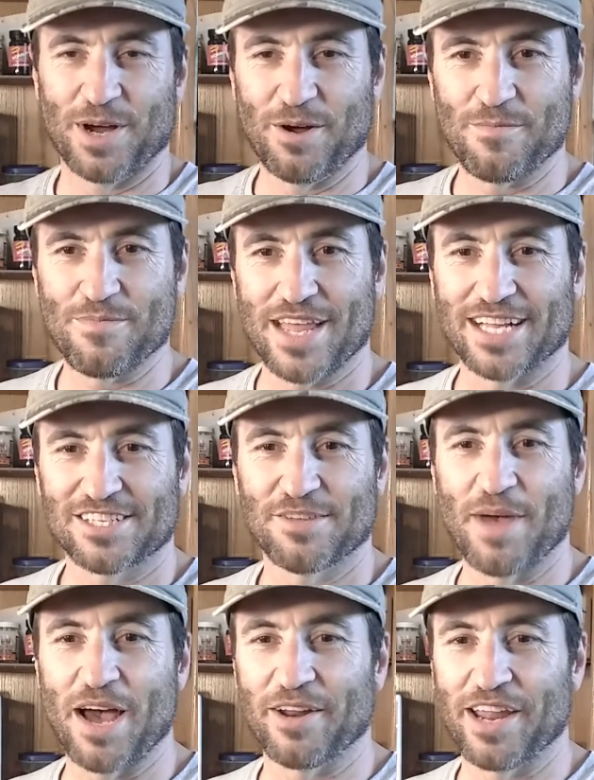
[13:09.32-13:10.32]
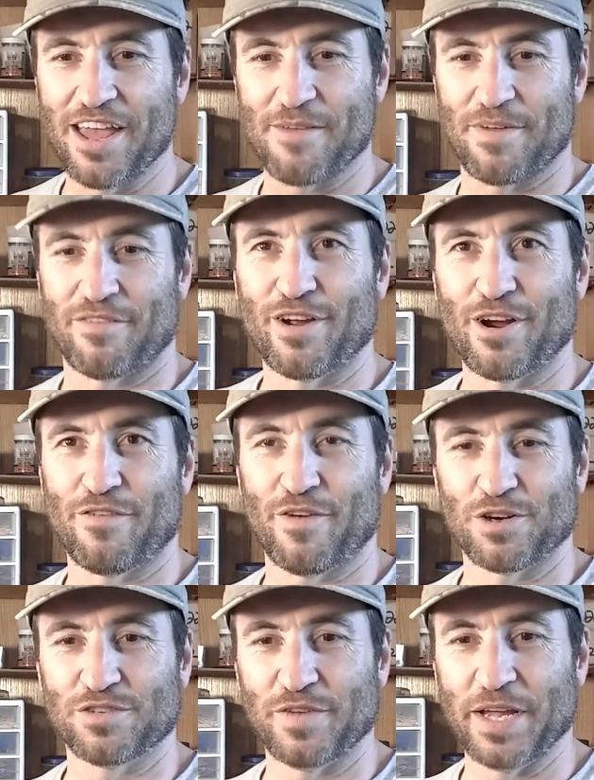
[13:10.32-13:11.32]
Well, that's about it. My very
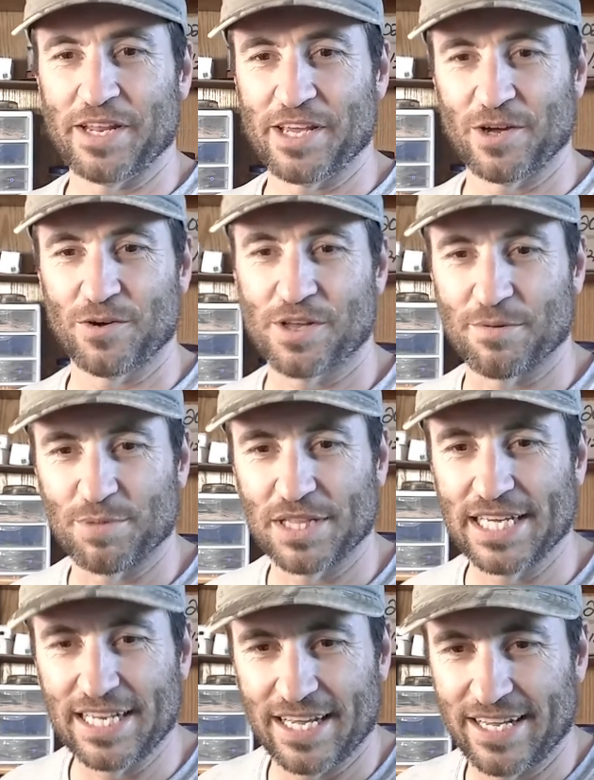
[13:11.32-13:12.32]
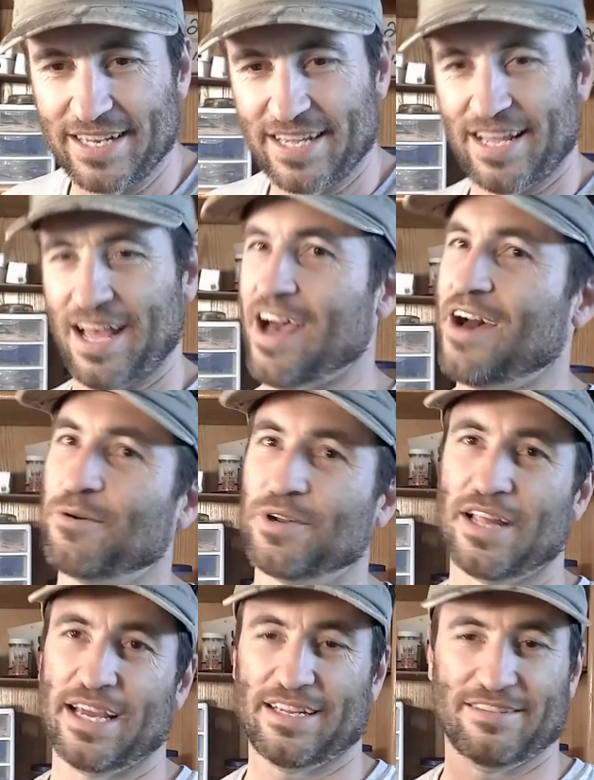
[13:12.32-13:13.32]
first video completed.
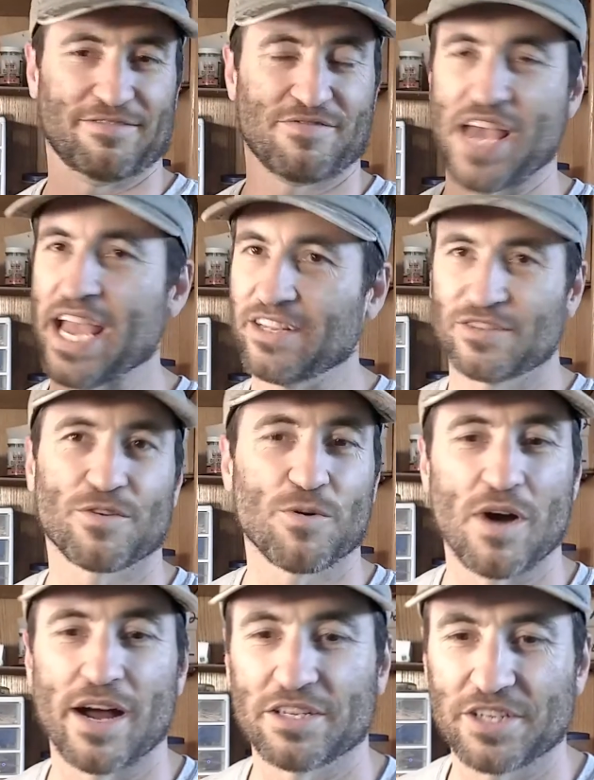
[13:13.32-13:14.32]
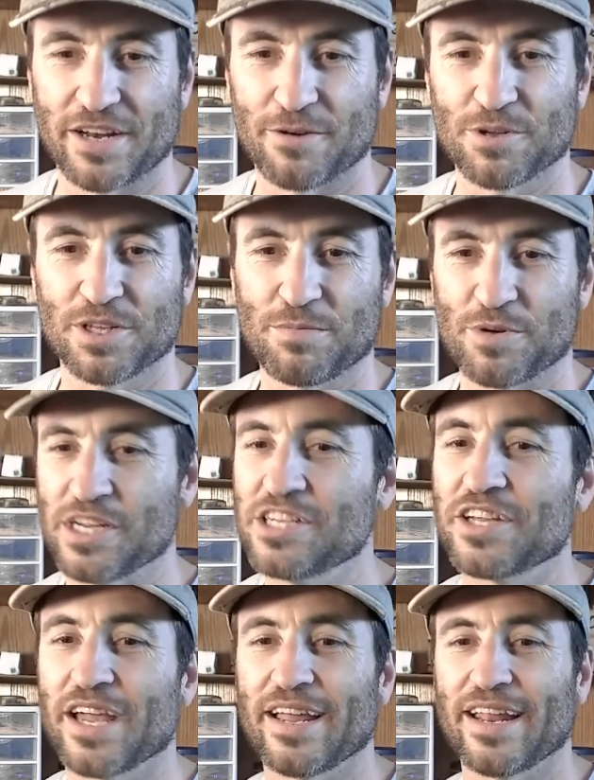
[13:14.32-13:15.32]
Thanks for watching. I really
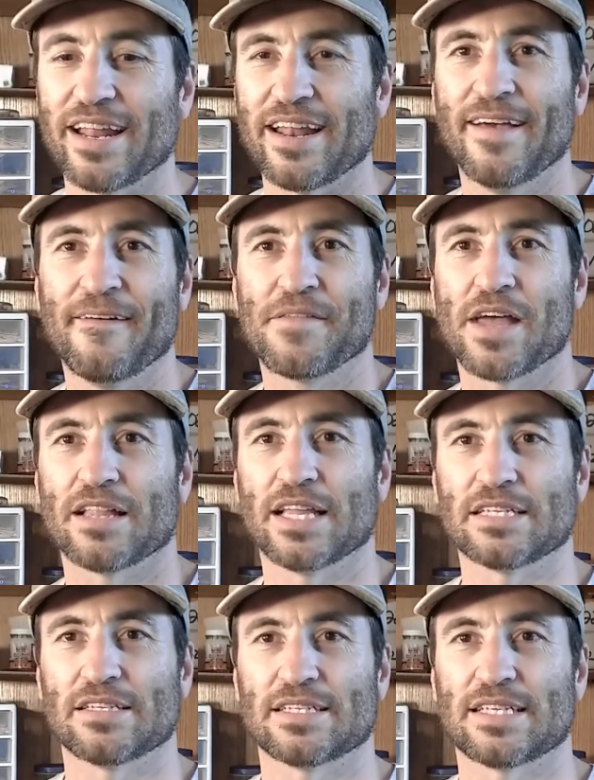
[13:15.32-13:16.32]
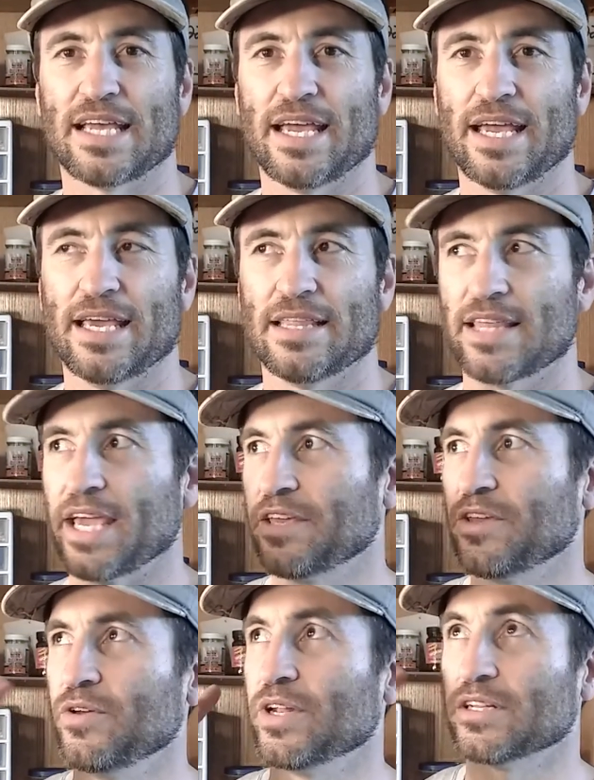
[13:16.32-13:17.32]
appreciate it. I'd like to say
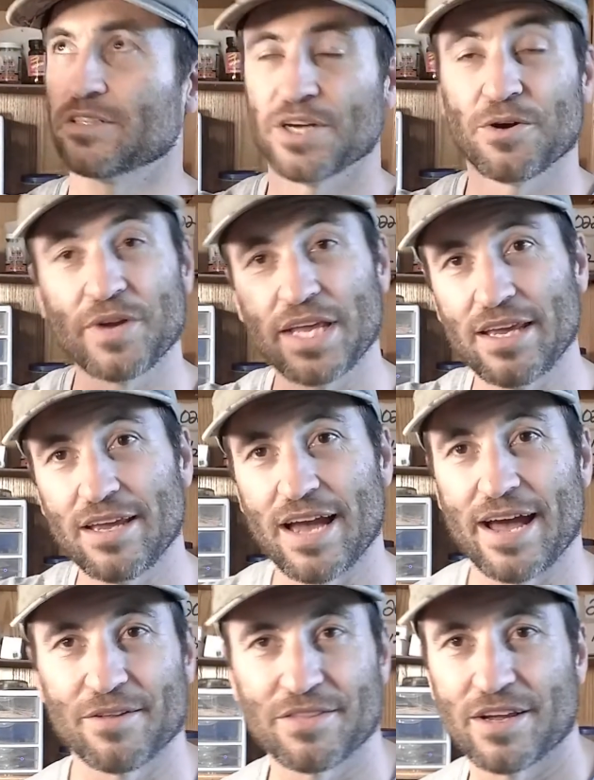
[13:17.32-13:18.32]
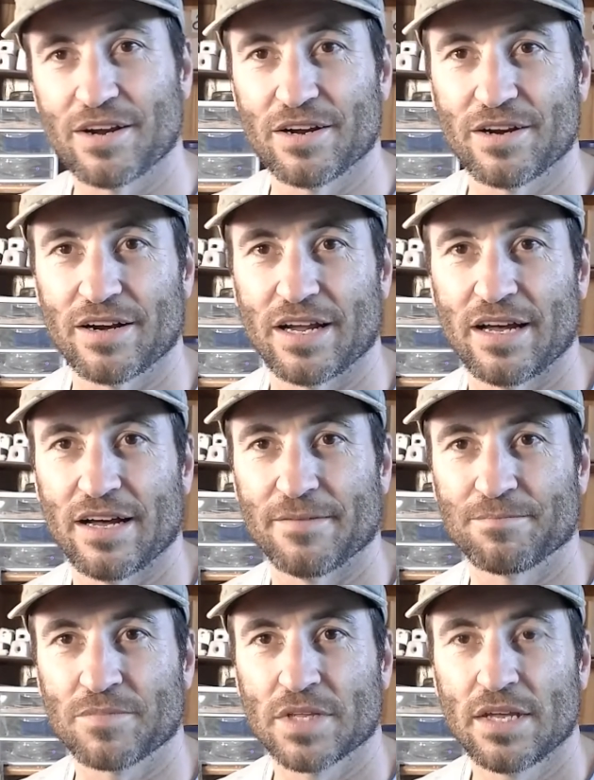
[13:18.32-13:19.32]
thank you to Tony out
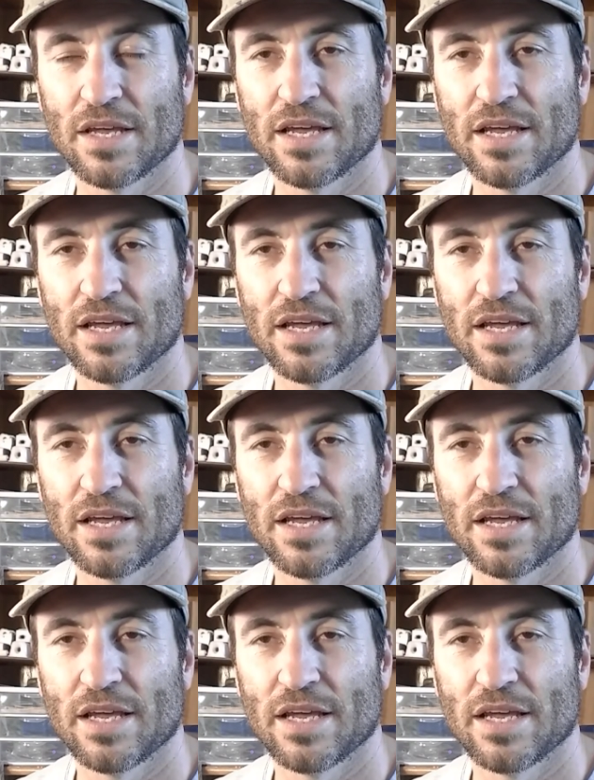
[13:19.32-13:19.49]
there.